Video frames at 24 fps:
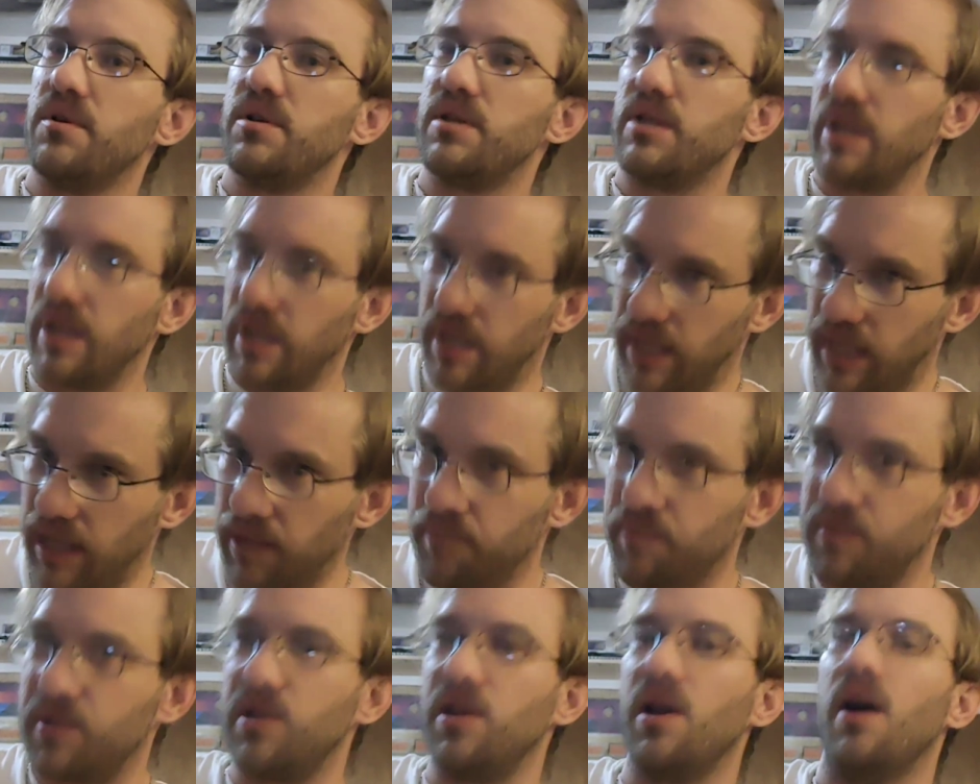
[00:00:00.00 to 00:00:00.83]
it
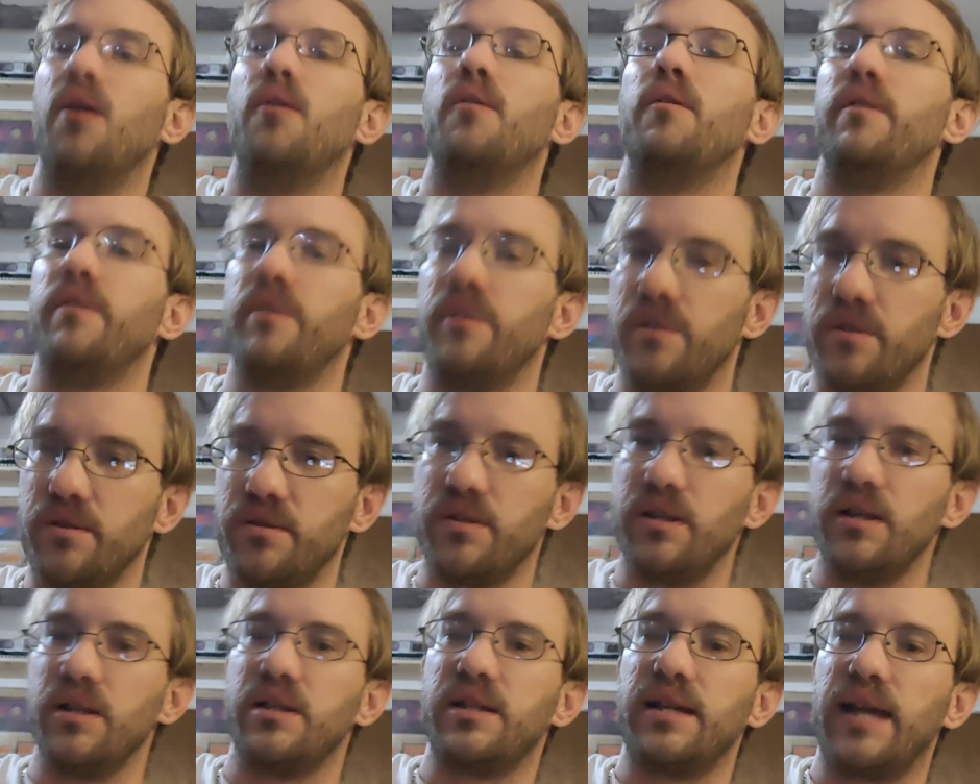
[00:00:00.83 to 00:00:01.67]
keeps
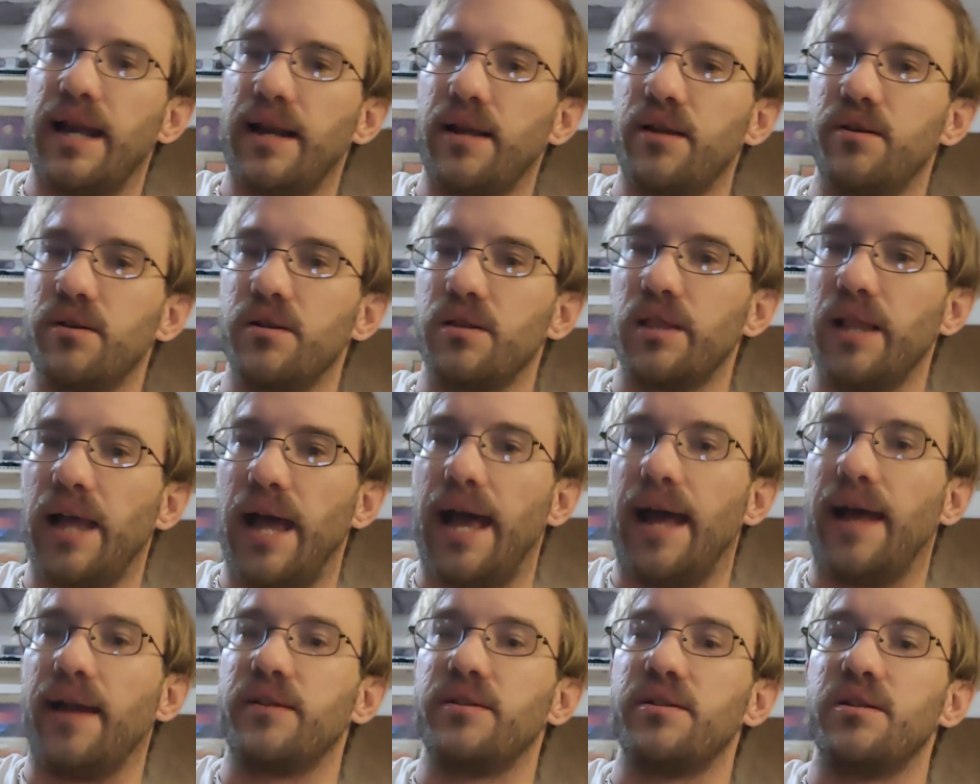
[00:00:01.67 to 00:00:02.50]
going. It's got a good
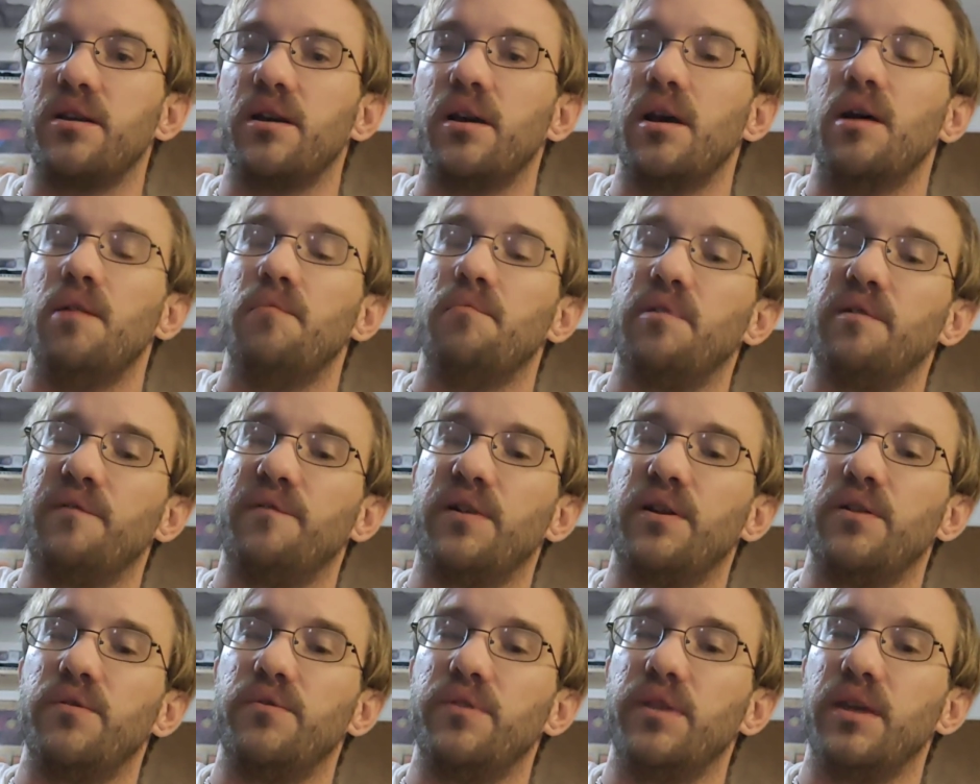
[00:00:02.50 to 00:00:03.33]
last. But if
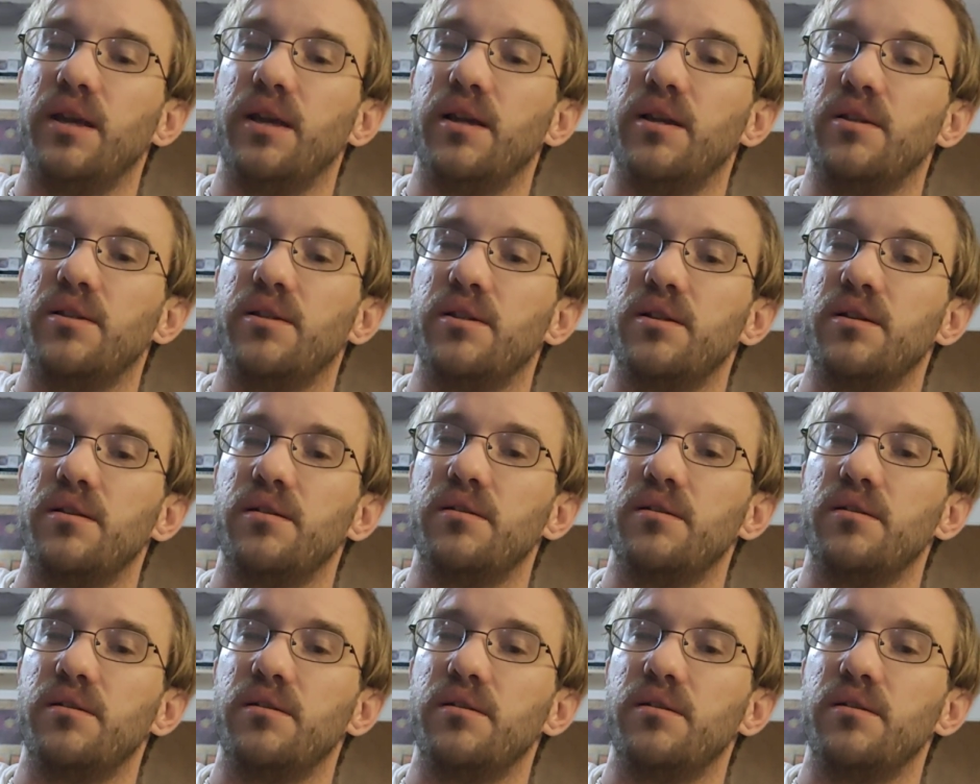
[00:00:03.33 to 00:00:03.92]
I do this,